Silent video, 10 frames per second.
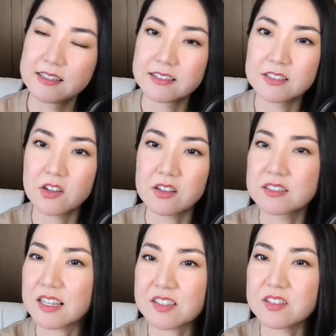No, it
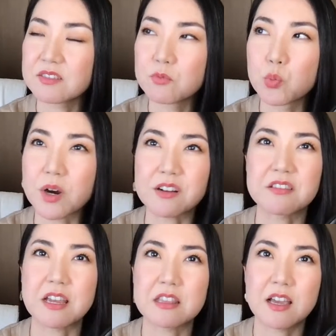doesn't work
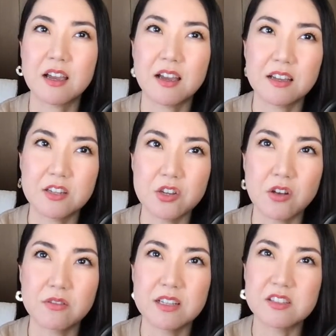like that.
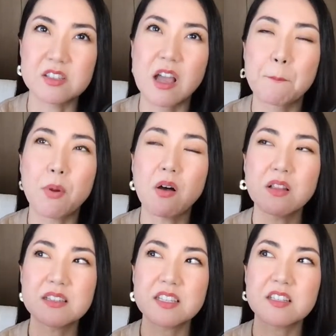It's
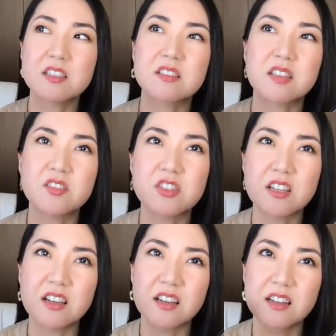politics is such a